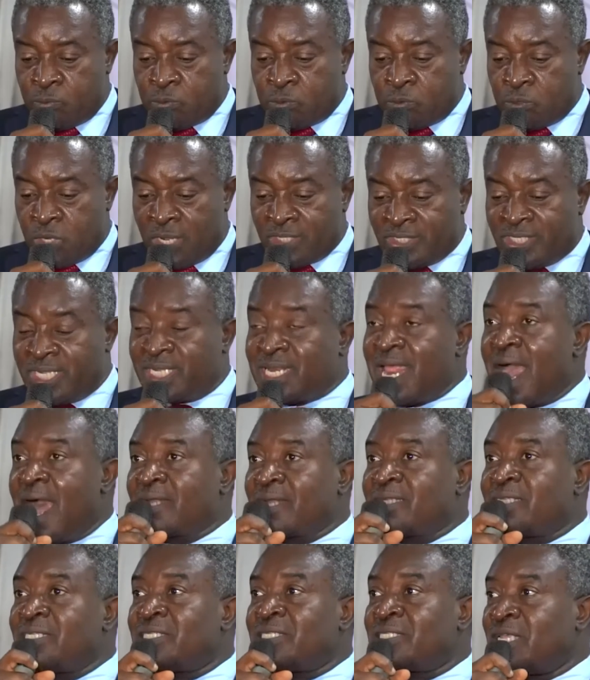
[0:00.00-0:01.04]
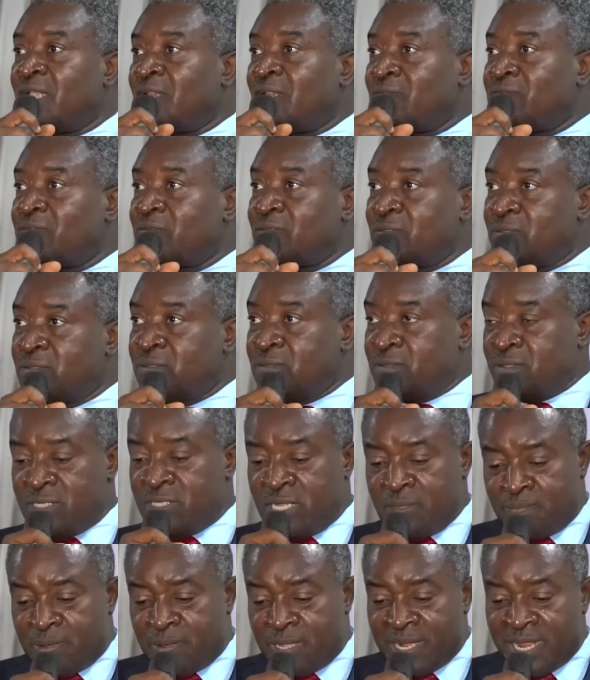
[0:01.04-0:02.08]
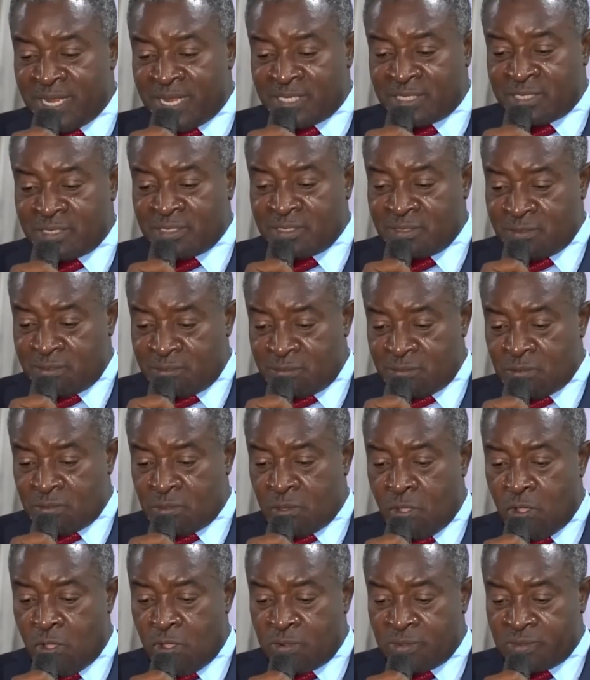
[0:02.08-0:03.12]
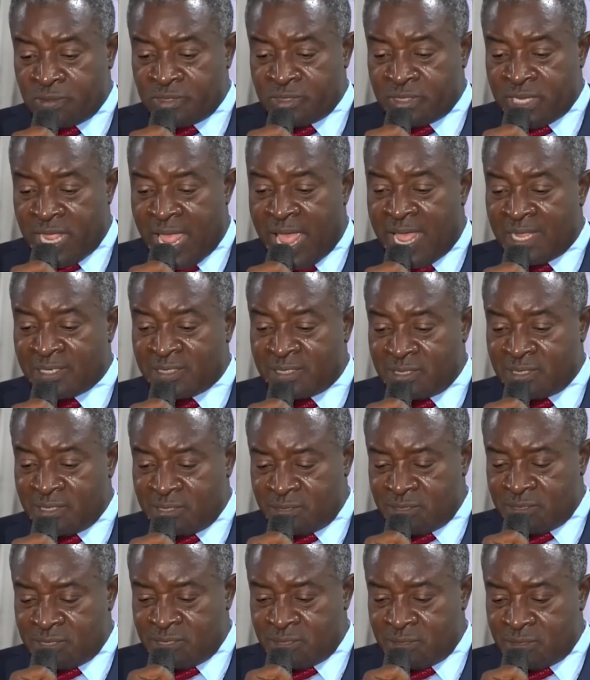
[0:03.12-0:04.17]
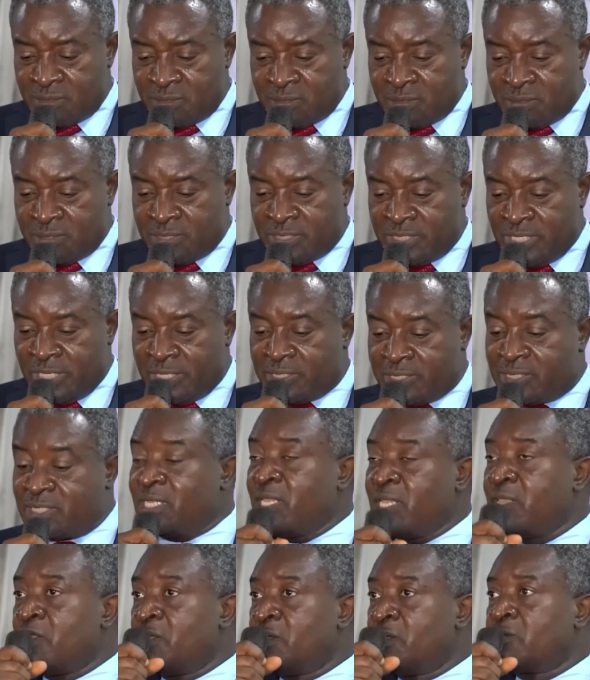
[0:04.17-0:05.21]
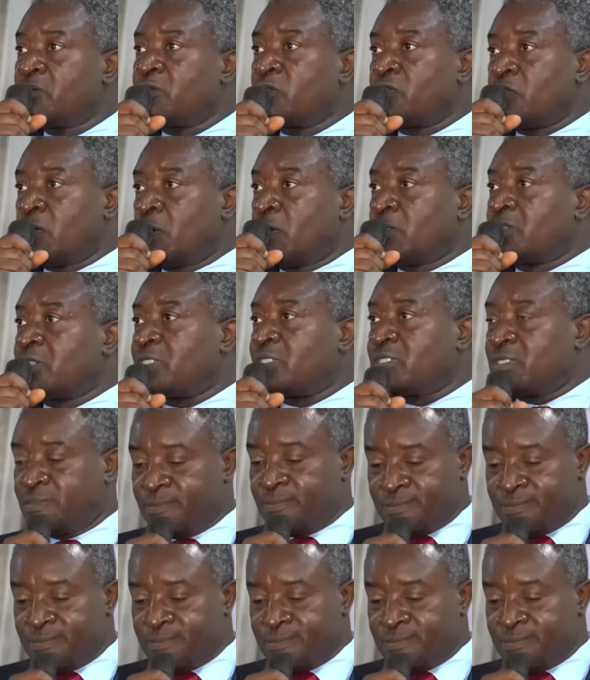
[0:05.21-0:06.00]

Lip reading: NOGIC Act itself, the parent law, has 6 key thrusts.